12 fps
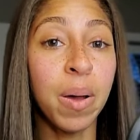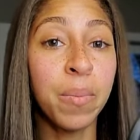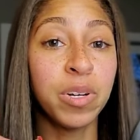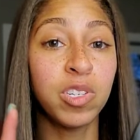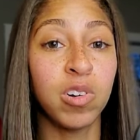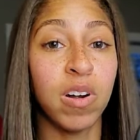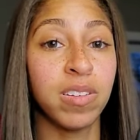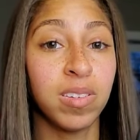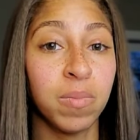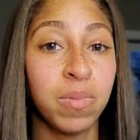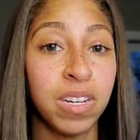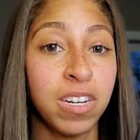I'm going to try
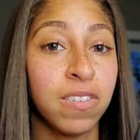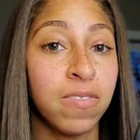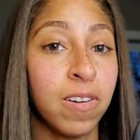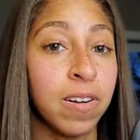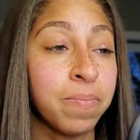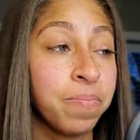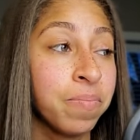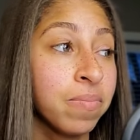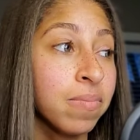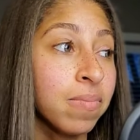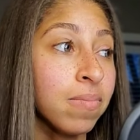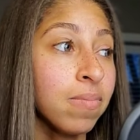something different.
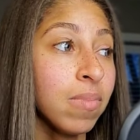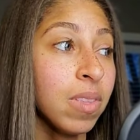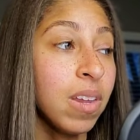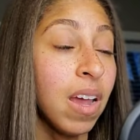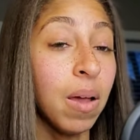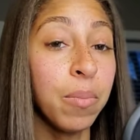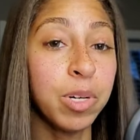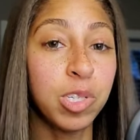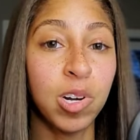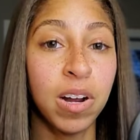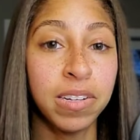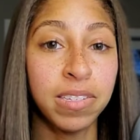I'm going to
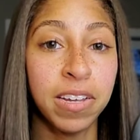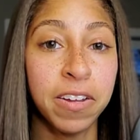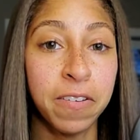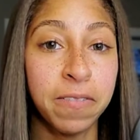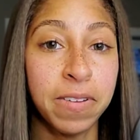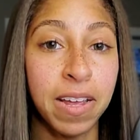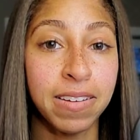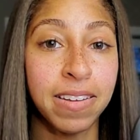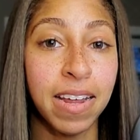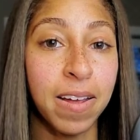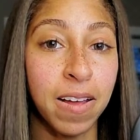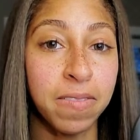try to take a, a,
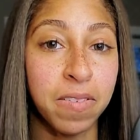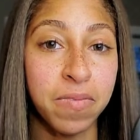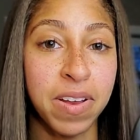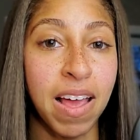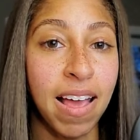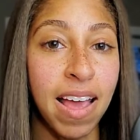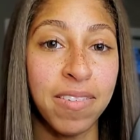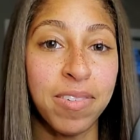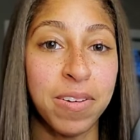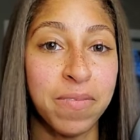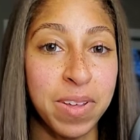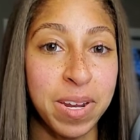day off of not
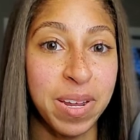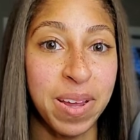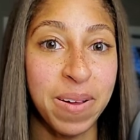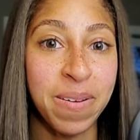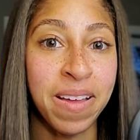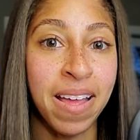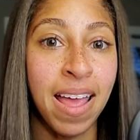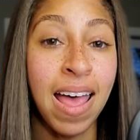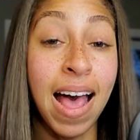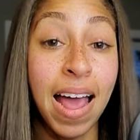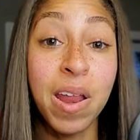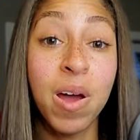having a video.
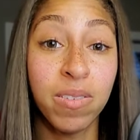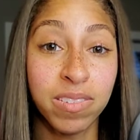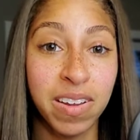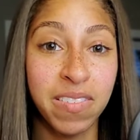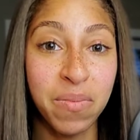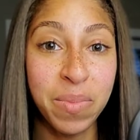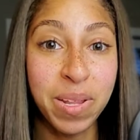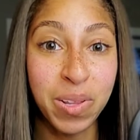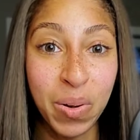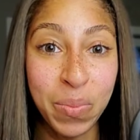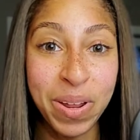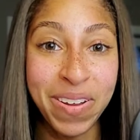I know it's giving me a
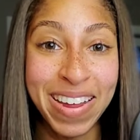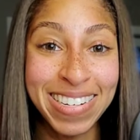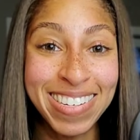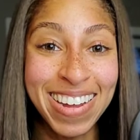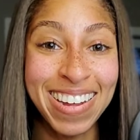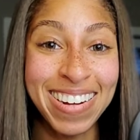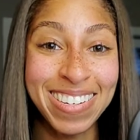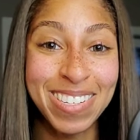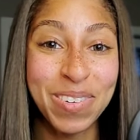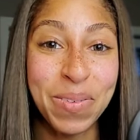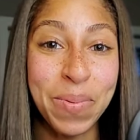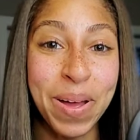little bit of anxiety
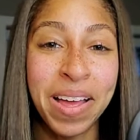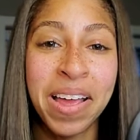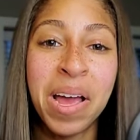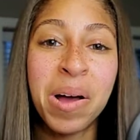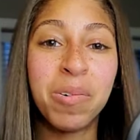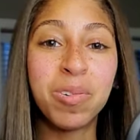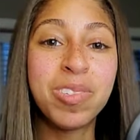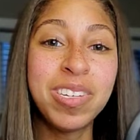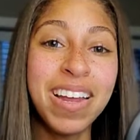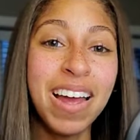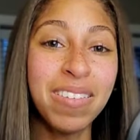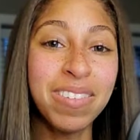too, but we'll
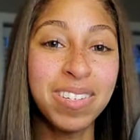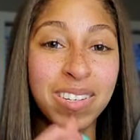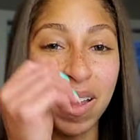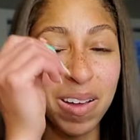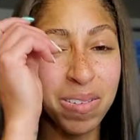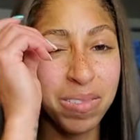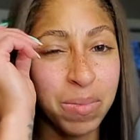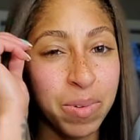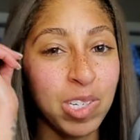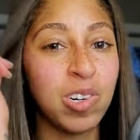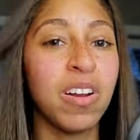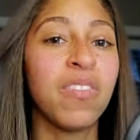see how this goes. I'm
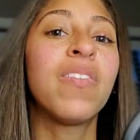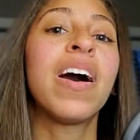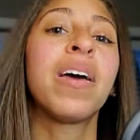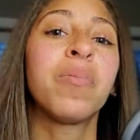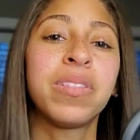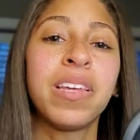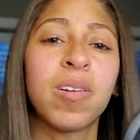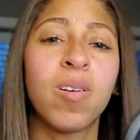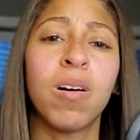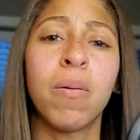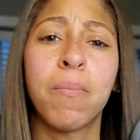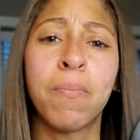going to try to find what they
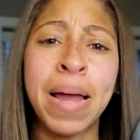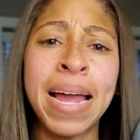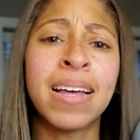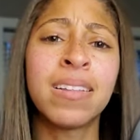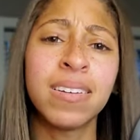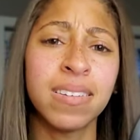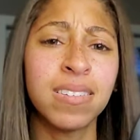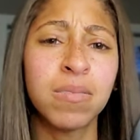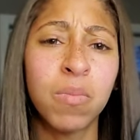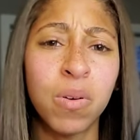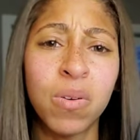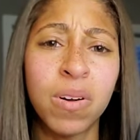call balance
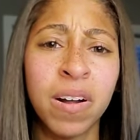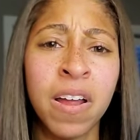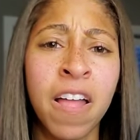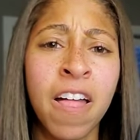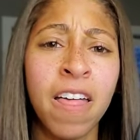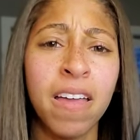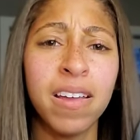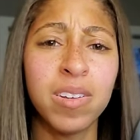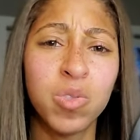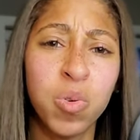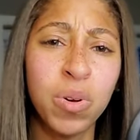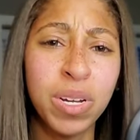more
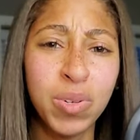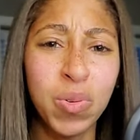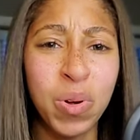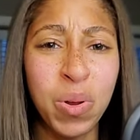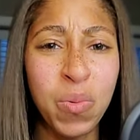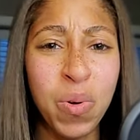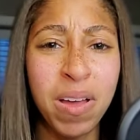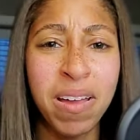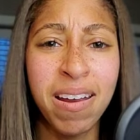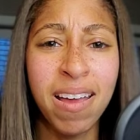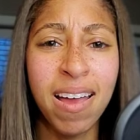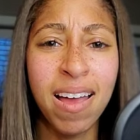in
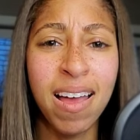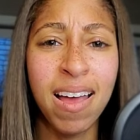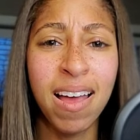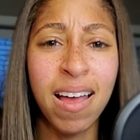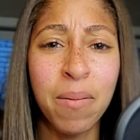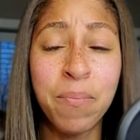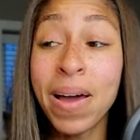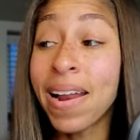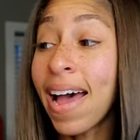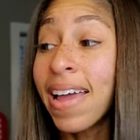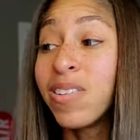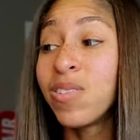2021. Uh, but
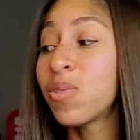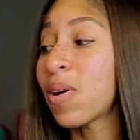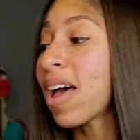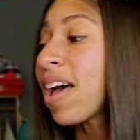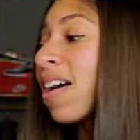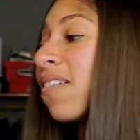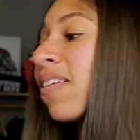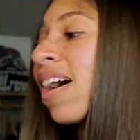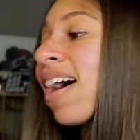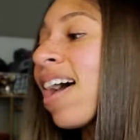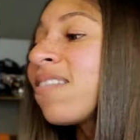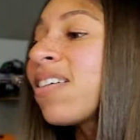I do have,
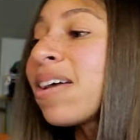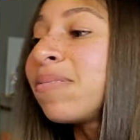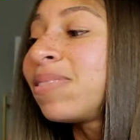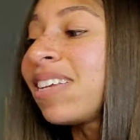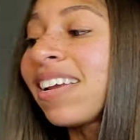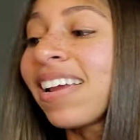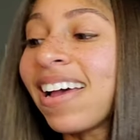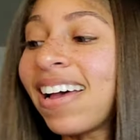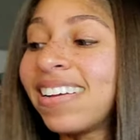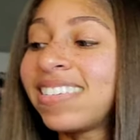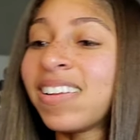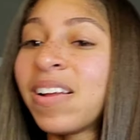I have items in
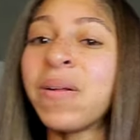guys.